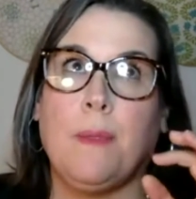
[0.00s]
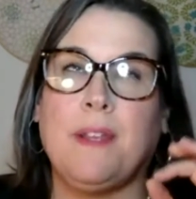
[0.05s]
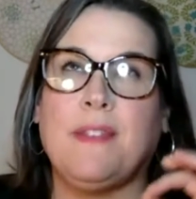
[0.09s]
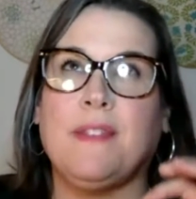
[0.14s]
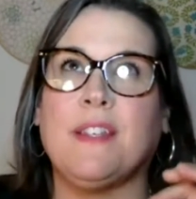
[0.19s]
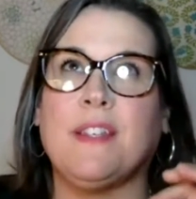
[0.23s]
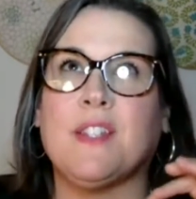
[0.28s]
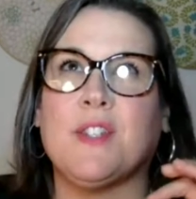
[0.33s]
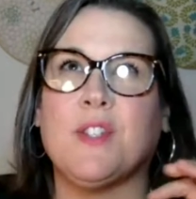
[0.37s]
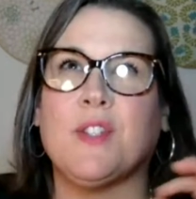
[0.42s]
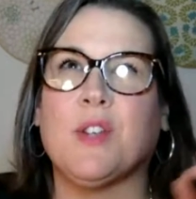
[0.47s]

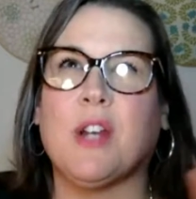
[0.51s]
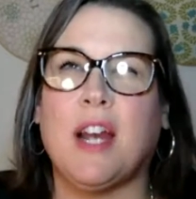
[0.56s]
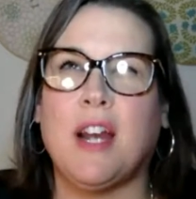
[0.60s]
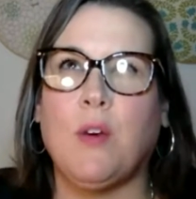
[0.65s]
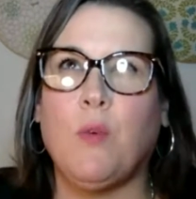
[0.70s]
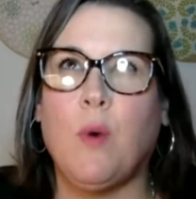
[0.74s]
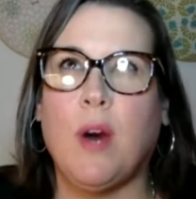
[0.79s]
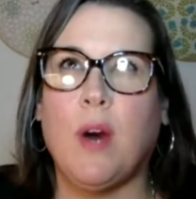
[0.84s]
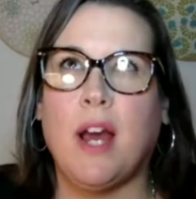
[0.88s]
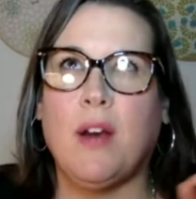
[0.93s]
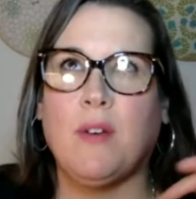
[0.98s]
this is kind
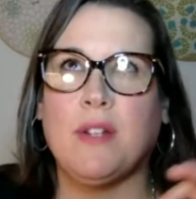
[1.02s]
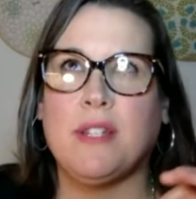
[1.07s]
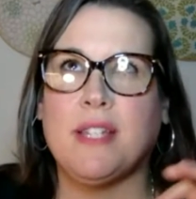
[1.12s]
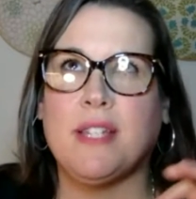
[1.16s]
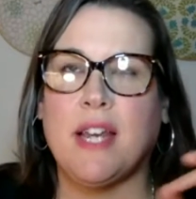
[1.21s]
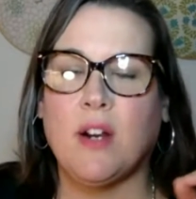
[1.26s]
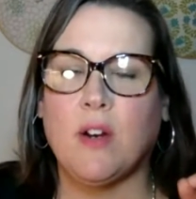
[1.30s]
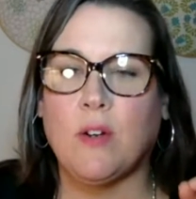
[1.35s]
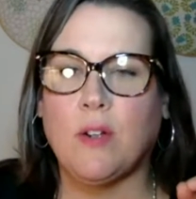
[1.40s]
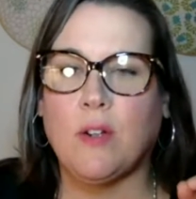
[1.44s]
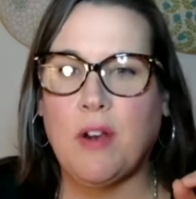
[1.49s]
of why I was
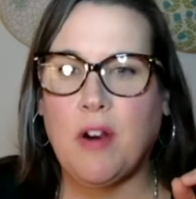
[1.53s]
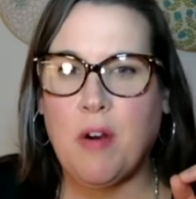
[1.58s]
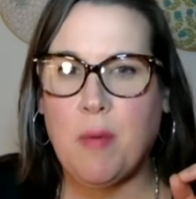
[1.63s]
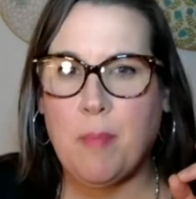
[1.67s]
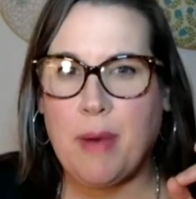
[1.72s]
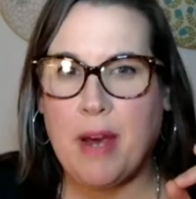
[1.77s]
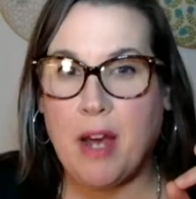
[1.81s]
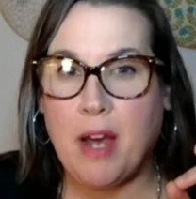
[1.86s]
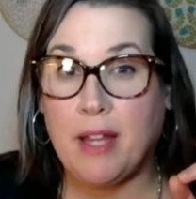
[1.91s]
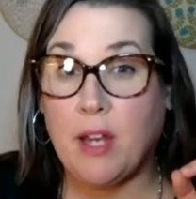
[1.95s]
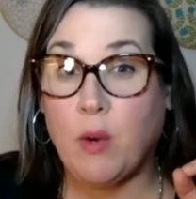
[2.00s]
saying earlier
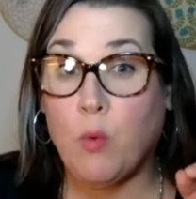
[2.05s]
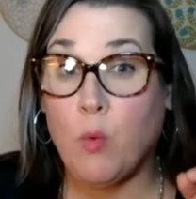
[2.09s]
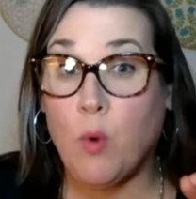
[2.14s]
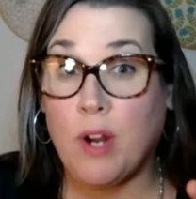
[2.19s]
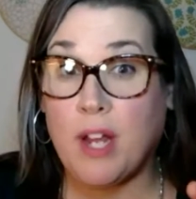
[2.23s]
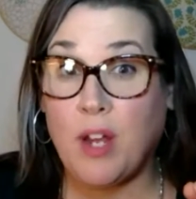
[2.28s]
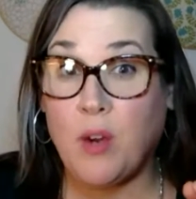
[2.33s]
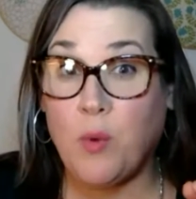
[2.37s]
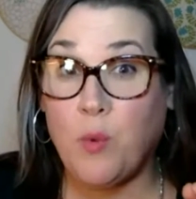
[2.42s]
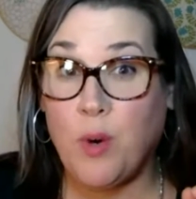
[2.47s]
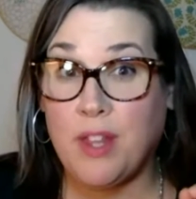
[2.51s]
about like
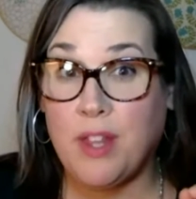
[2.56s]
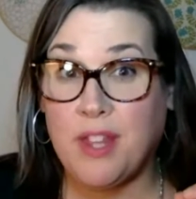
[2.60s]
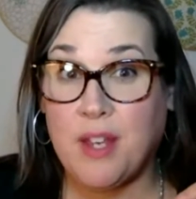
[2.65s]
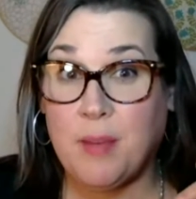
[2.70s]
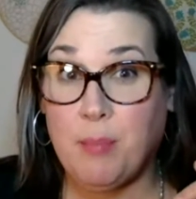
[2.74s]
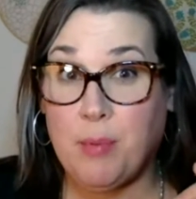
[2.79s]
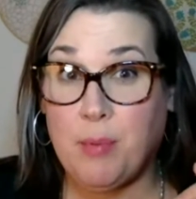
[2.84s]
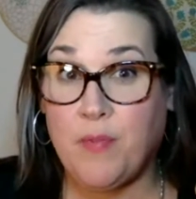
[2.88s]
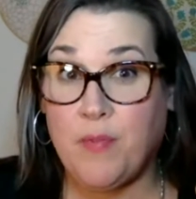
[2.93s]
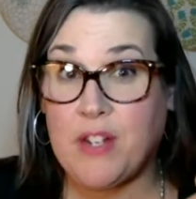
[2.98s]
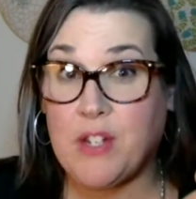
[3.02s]
working with a
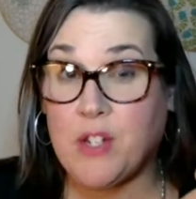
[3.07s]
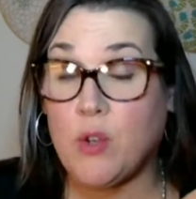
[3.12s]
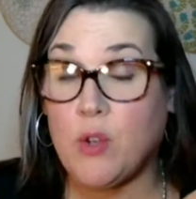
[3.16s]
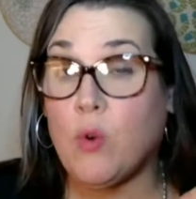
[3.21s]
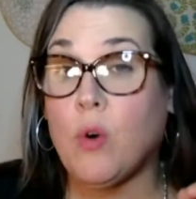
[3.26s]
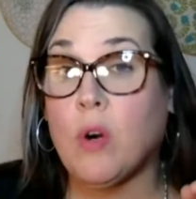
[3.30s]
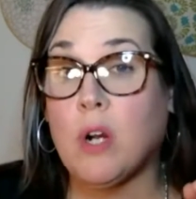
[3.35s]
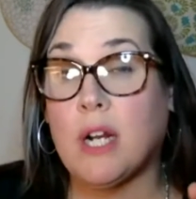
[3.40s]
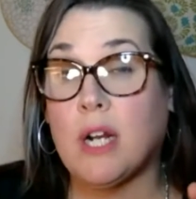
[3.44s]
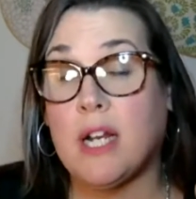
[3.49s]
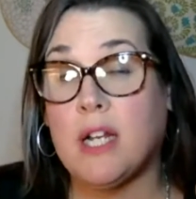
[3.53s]
professional
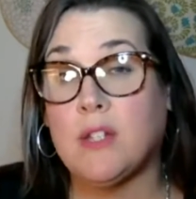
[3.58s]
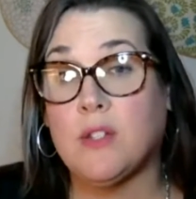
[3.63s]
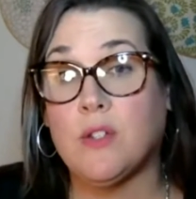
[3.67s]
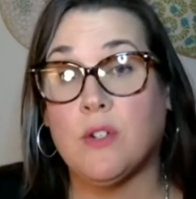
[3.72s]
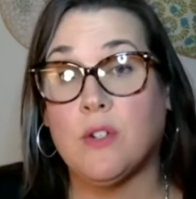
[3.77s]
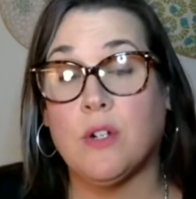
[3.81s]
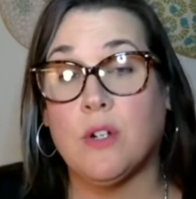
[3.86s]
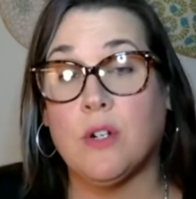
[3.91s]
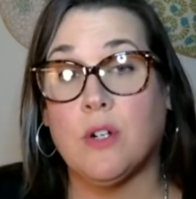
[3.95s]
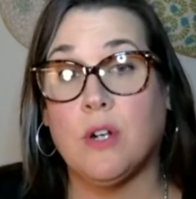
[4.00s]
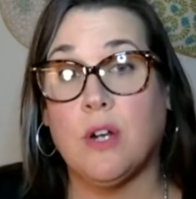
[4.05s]

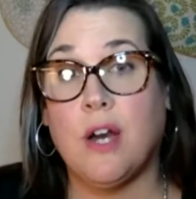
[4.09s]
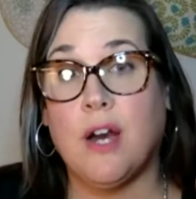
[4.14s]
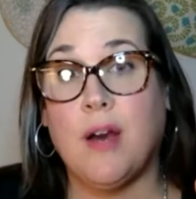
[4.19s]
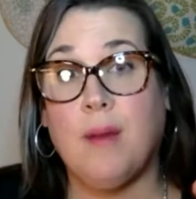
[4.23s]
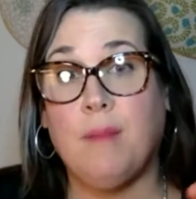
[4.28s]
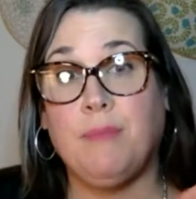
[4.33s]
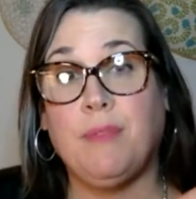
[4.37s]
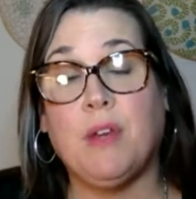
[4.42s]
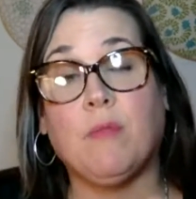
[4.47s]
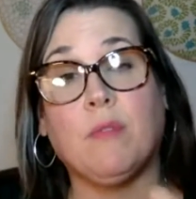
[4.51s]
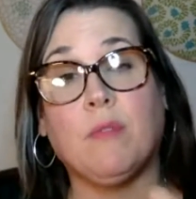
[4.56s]
organizer
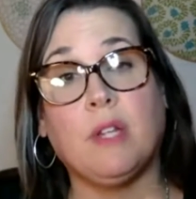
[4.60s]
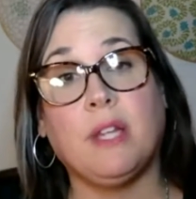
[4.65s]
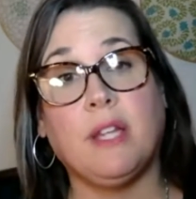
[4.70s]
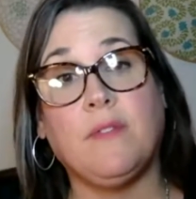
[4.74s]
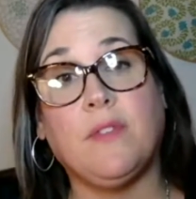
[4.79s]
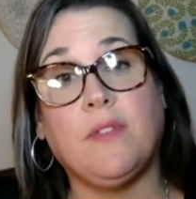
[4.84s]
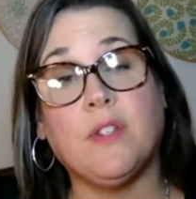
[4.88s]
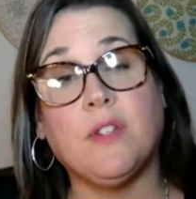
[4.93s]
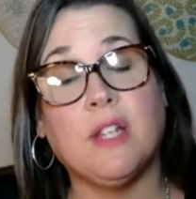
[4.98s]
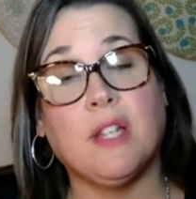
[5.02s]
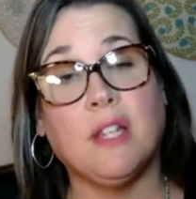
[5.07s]
that really
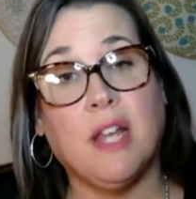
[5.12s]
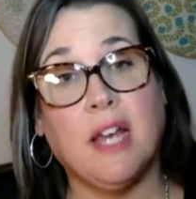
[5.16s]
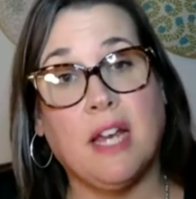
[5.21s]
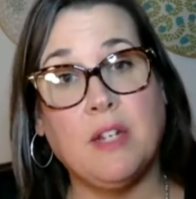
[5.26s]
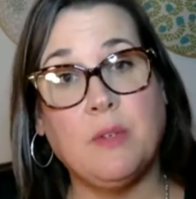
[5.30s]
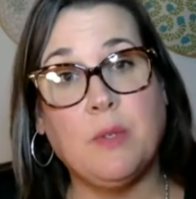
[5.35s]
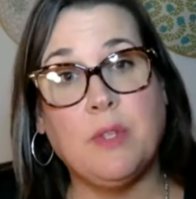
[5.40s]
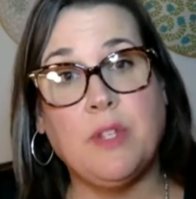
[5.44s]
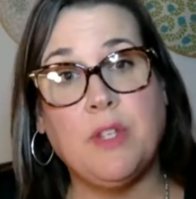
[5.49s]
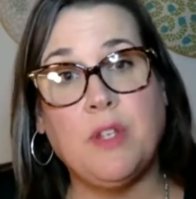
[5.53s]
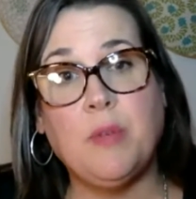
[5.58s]
feels
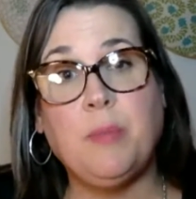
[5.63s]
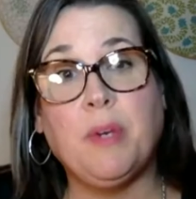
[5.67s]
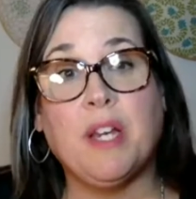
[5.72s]
aligned with you.